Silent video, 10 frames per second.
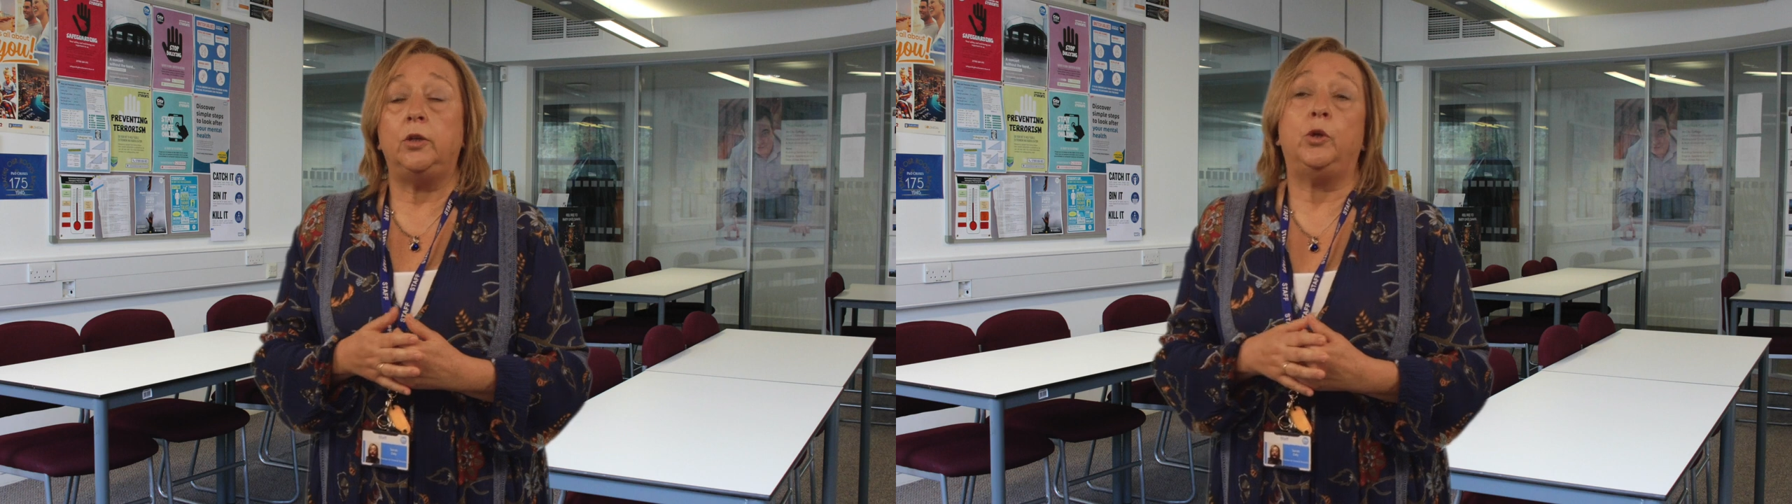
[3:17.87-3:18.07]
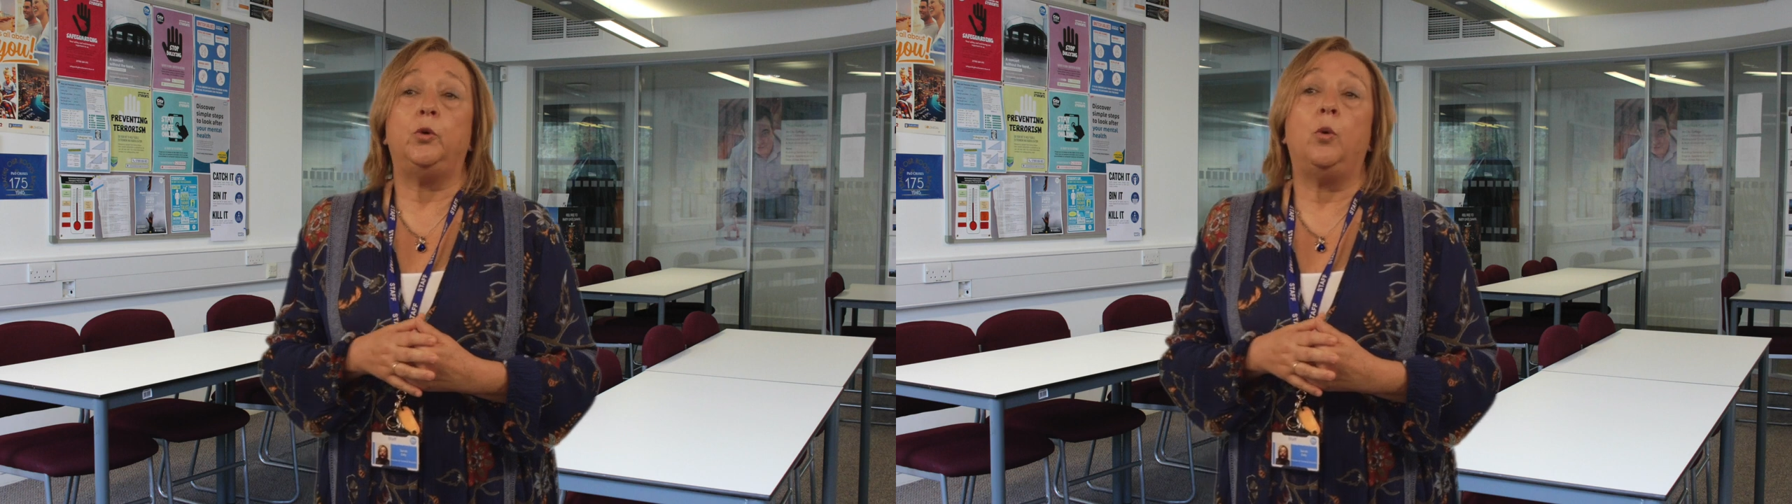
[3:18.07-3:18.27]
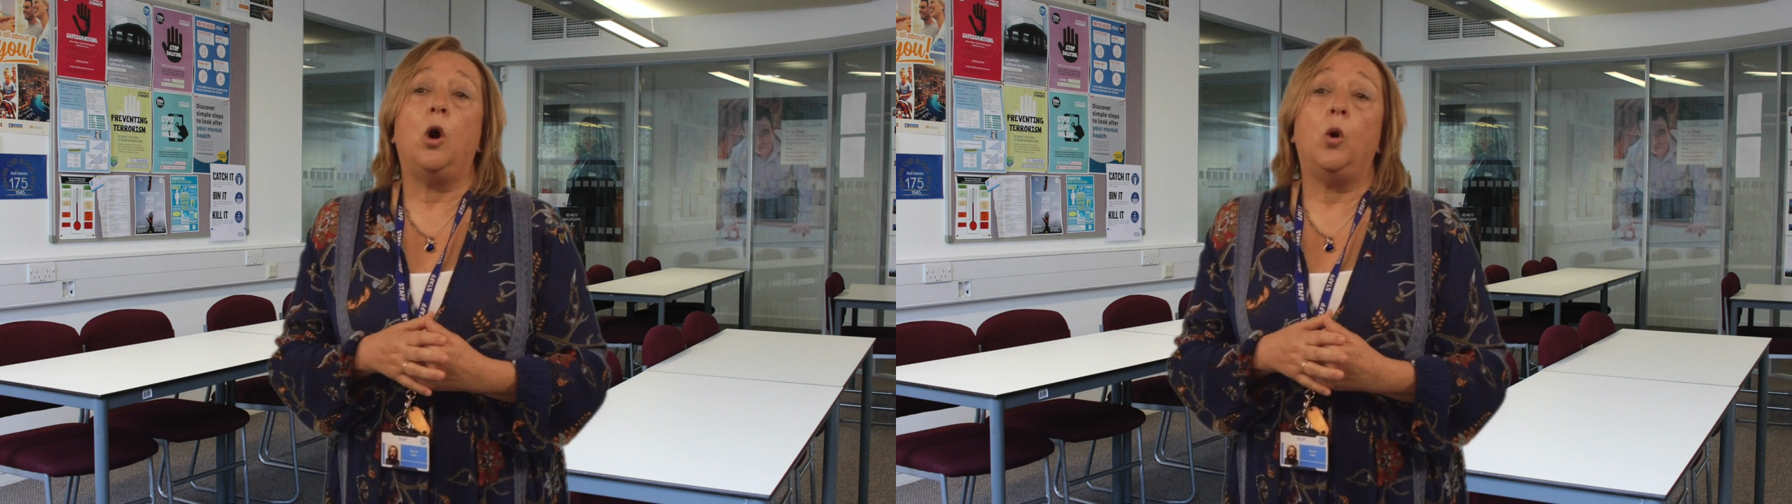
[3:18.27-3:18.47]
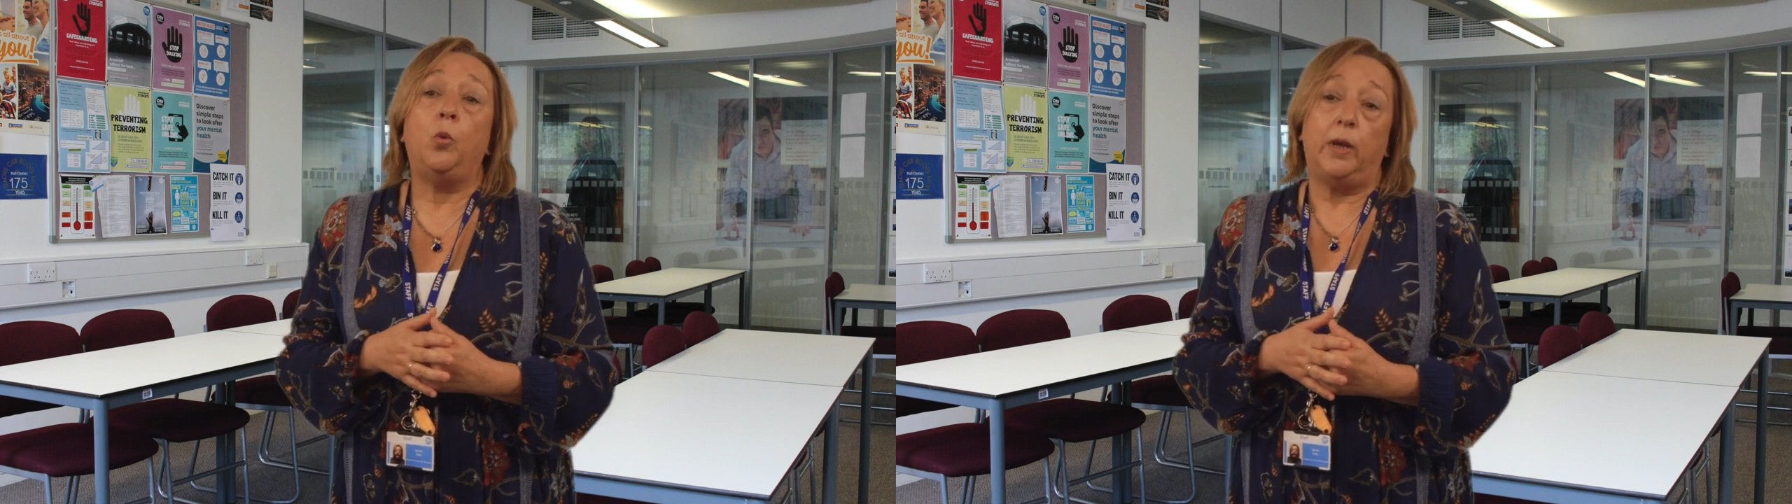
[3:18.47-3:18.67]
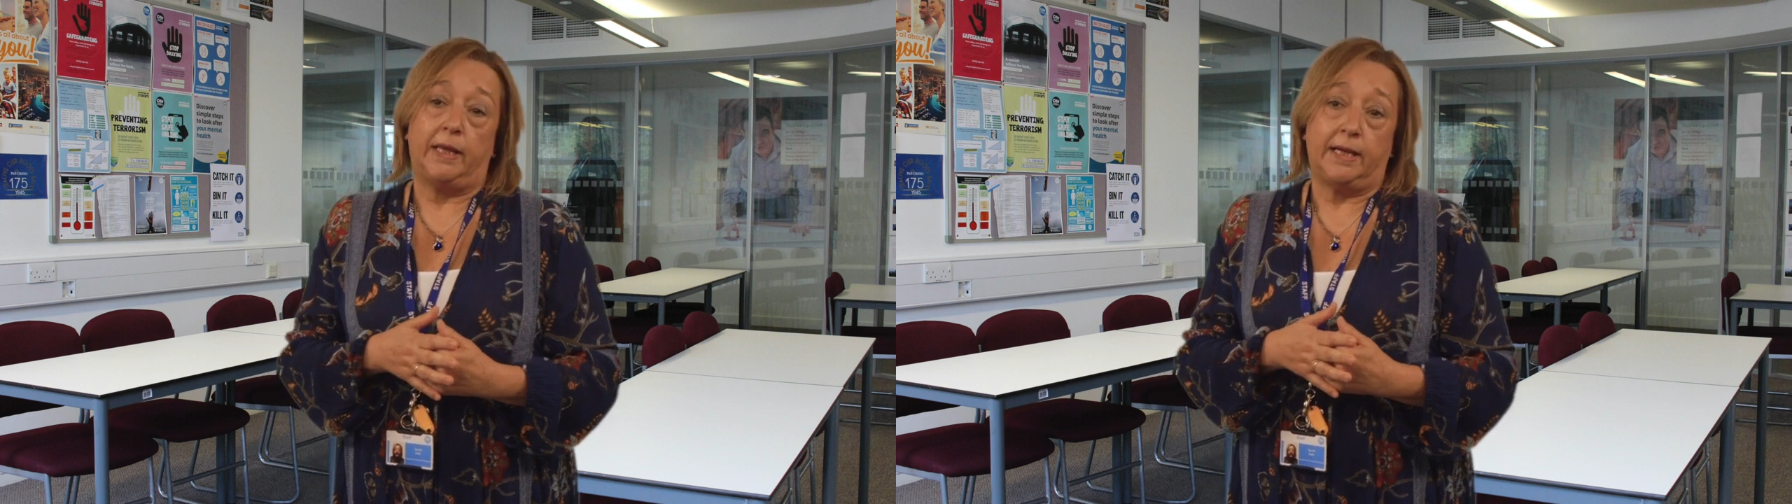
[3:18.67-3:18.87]
you are
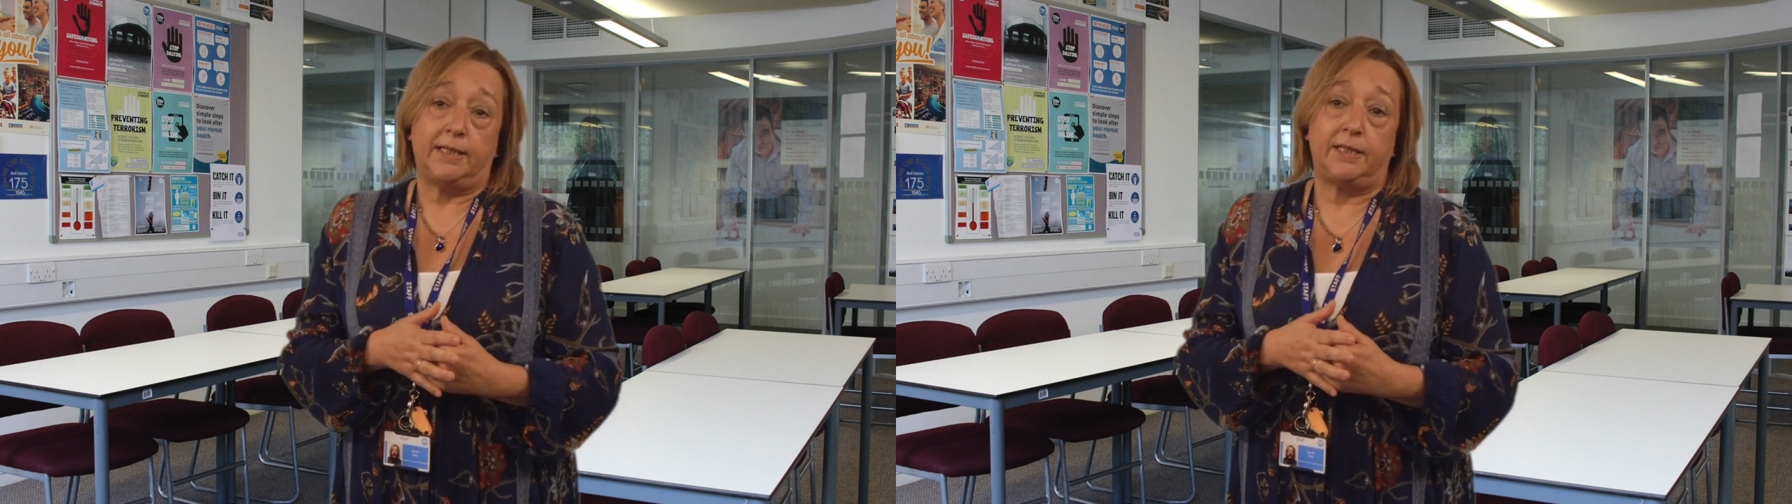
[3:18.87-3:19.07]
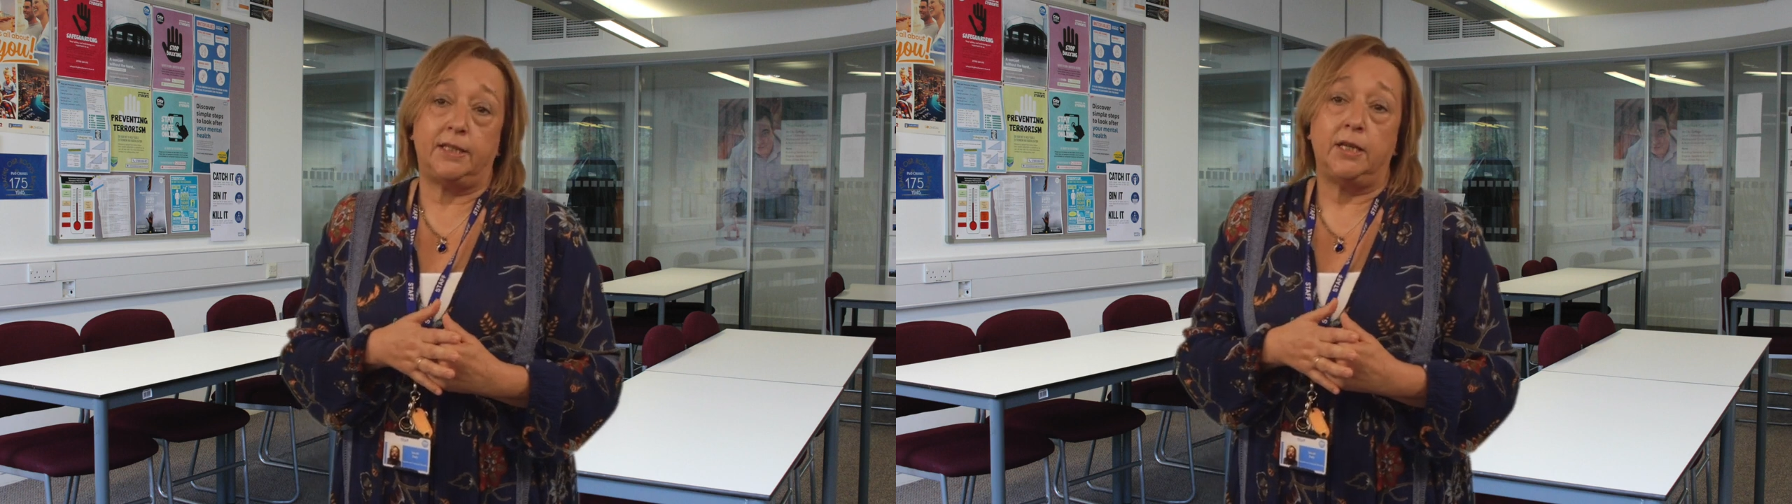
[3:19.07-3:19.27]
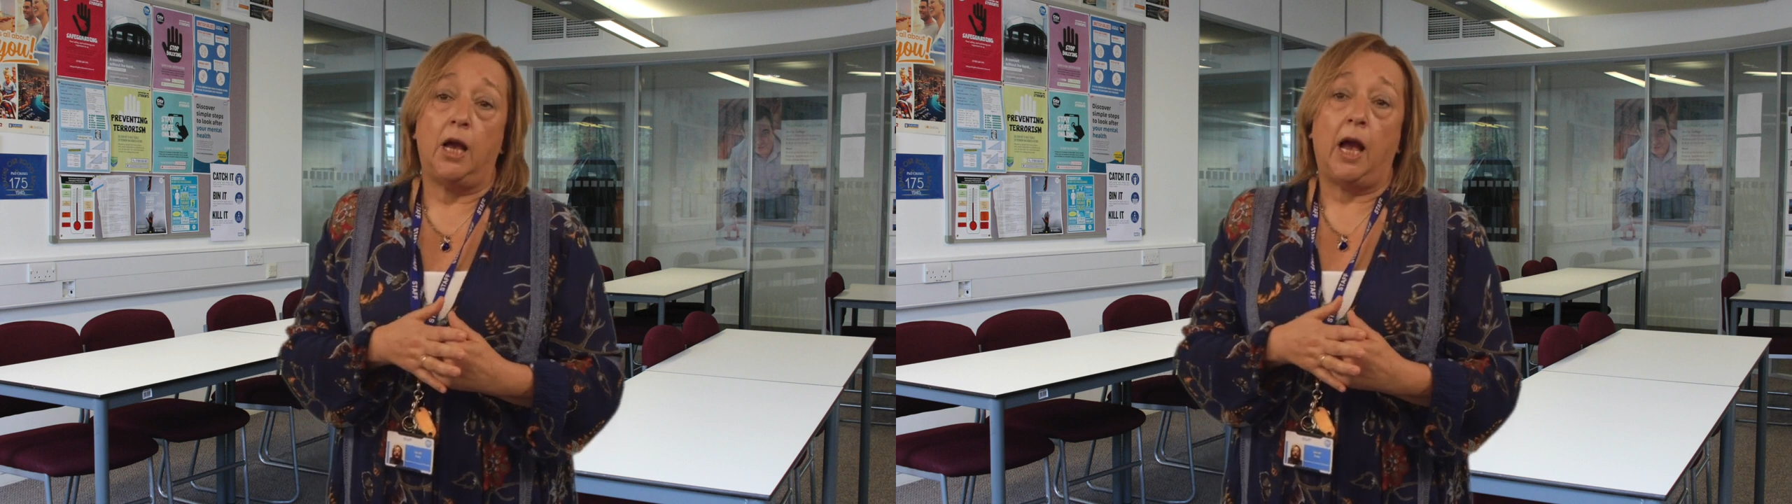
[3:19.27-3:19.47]
with us